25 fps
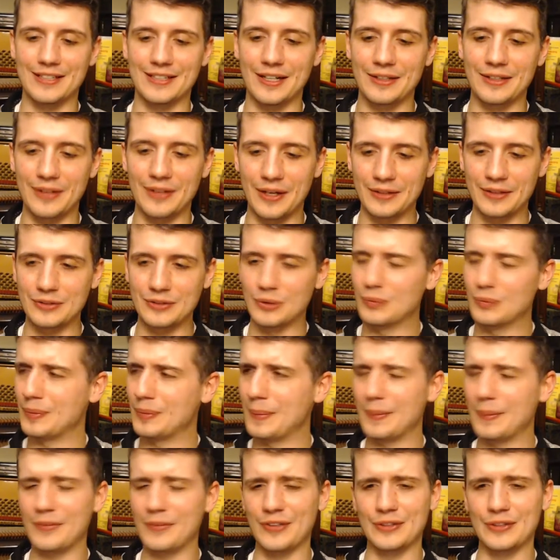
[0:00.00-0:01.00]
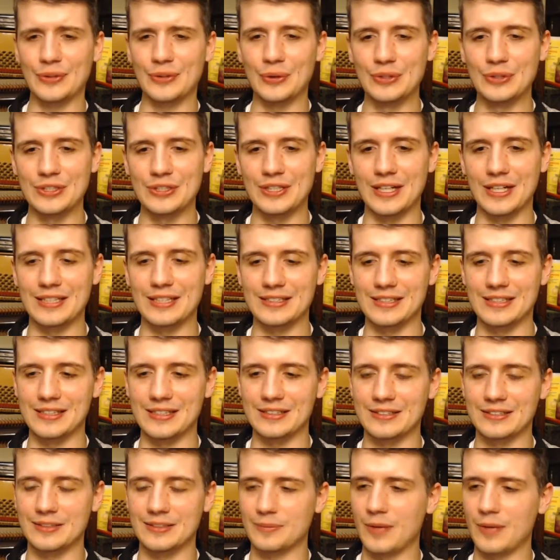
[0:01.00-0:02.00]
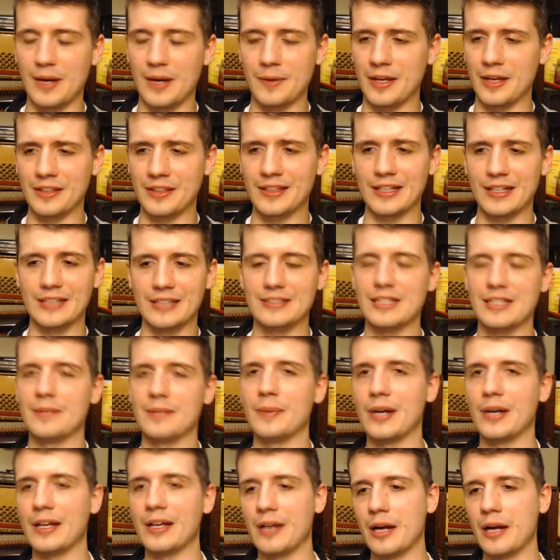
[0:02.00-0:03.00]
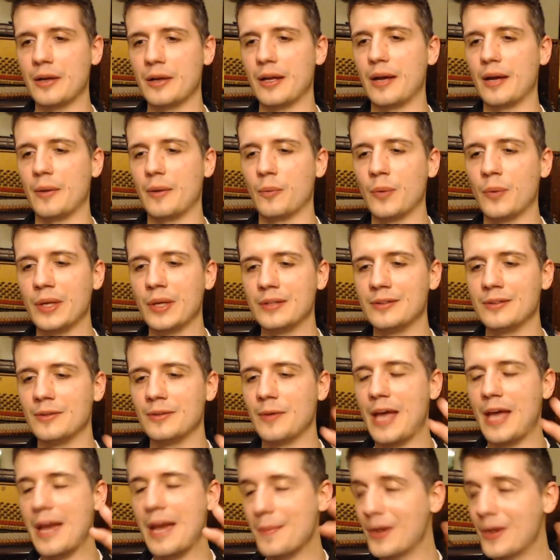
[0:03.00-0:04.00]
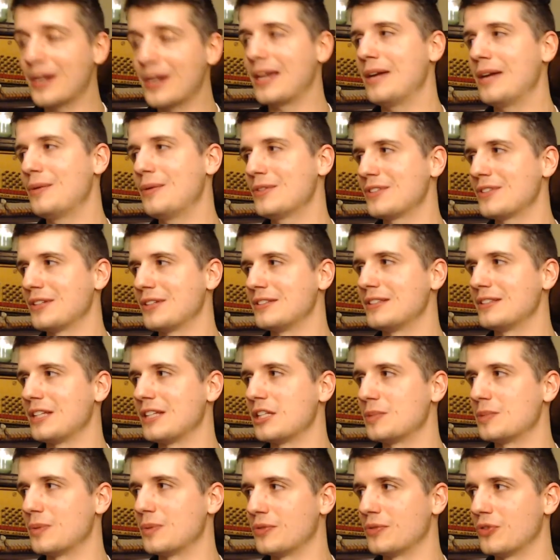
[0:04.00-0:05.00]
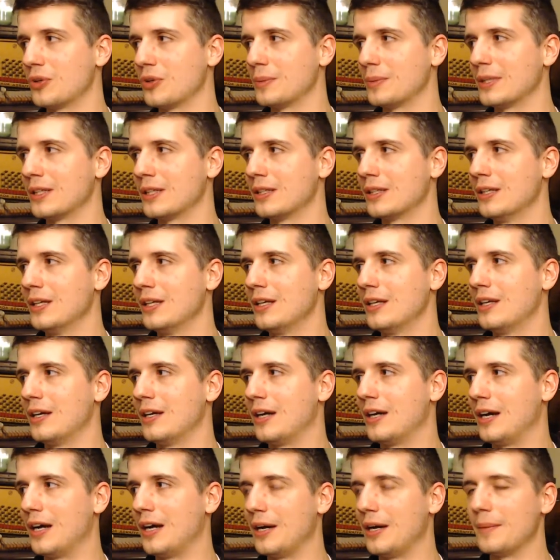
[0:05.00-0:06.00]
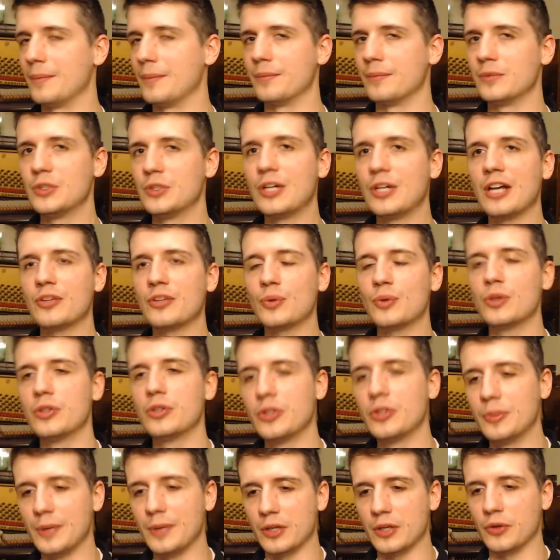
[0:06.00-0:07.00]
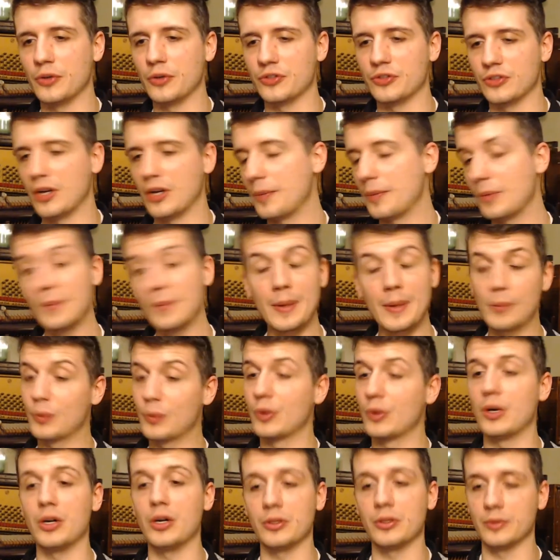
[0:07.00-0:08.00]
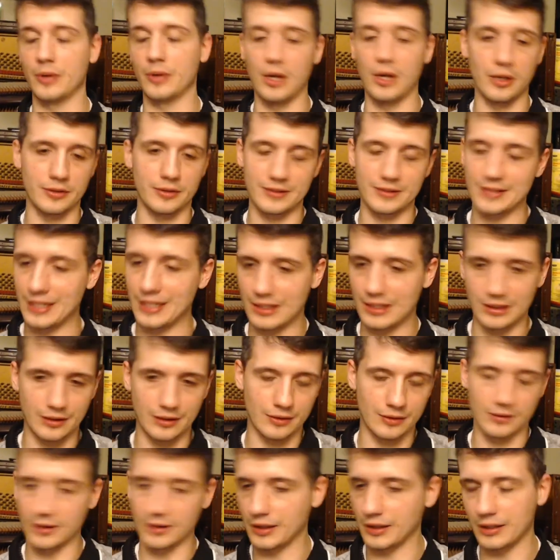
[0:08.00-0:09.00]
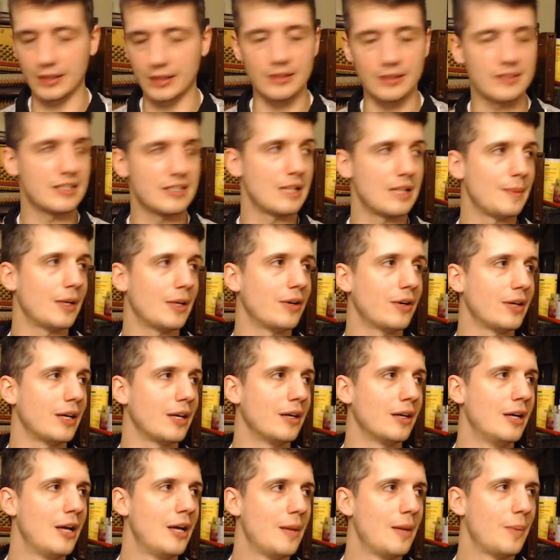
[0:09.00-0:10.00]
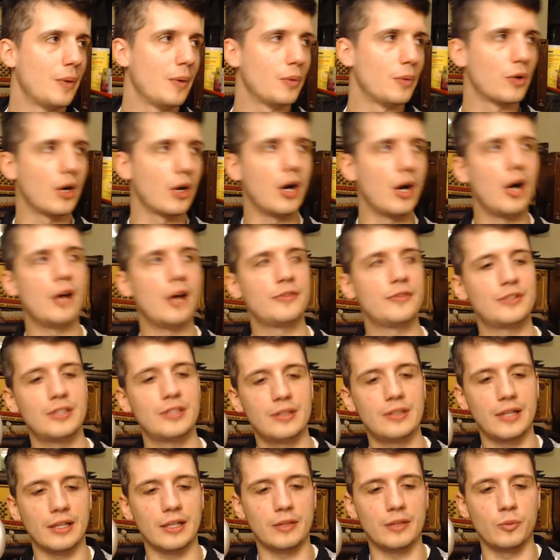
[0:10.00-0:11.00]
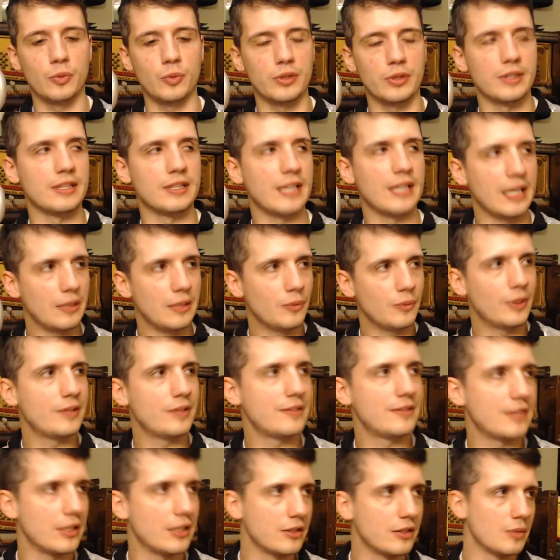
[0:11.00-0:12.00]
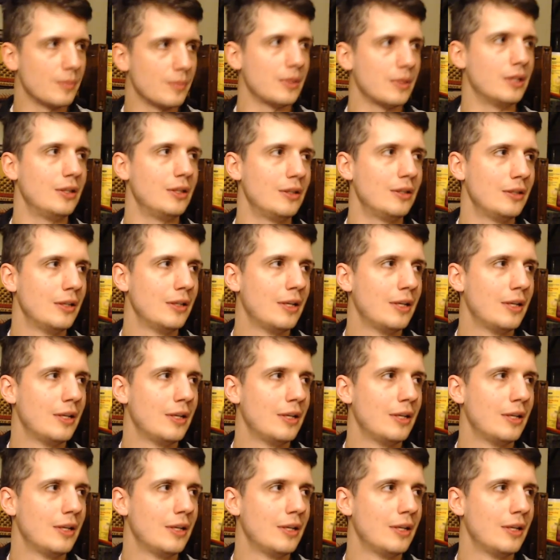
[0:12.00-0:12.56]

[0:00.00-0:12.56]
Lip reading: I don't remember if I told you guys this. I think I did, but I when MIA was on stage performing, you guys were a little bit closer up, or maybe we were all standing like in the same area, but we were off to like where the gate was down the middle.